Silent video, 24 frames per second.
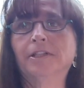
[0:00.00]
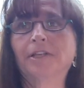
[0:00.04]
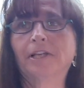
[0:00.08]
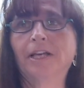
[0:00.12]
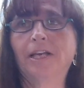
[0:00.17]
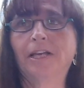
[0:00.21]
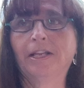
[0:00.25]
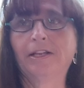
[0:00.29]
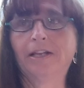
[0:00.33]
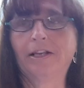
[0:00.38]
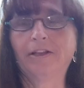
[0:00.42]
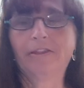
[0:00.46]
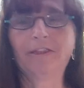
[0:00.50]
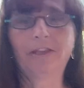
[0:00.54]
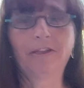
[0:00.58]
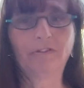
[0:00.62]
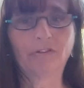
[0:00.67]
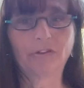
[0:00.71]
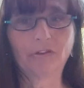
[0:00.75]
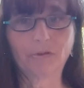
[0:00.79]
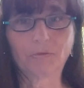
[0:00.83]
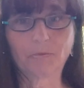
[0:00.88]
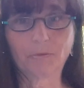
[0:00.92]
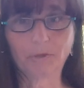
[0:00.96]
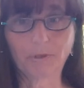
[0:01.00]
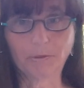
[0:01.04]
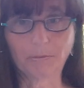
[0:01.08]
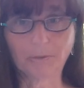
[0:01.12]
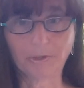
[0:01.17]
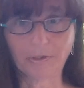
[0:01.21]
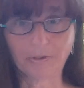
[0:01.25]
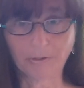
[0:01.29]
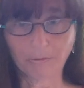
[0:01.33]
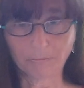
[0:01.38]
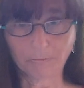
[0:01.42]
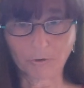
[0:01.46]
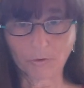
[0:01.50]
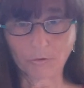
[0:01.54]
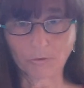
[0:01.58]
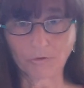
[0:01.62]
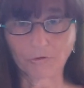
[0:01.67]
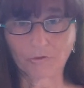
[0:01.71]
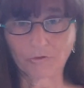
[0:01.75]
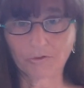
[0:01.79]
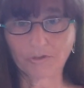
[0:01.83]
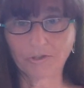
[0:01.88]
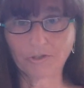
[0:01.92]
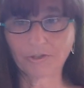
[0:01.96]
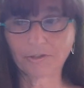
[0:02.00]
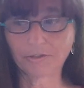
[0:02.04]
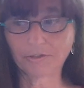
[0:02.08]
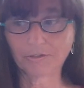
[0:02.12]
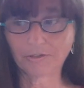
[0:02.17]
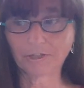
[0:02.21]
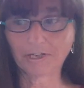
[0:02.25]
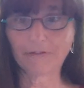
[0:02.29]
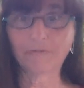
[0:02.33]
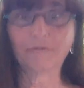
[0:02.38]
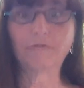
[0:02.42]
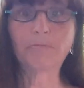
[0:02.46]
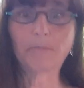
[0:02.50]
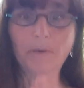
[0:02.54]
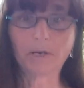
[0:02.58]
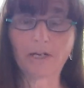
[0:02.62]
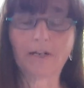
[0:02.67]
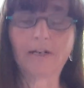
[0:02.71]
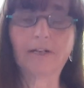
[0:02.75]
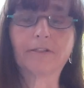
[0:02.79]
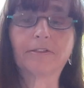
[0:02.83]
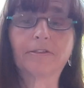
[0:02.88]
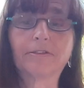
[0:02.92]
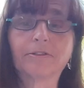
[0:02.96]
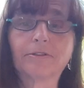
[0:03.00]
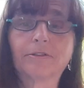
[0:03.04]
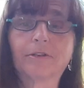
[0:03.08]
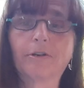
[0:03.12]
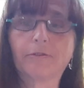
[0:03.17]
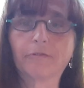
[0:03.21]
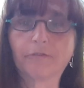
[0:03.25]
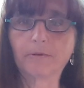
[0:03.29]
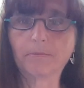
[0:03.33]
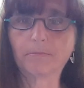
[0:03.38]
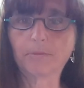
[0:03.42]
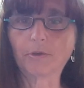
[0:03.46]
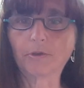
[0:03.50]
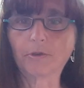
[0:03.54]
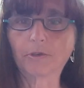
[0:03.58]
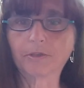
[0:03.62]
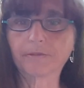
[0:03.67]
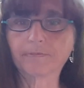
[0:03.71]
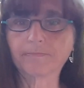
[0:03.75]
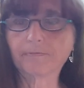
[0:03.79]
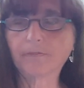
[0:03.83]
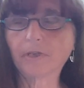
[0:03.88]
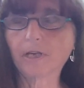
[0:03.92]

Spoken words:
And I think this will be the most tough part of the book.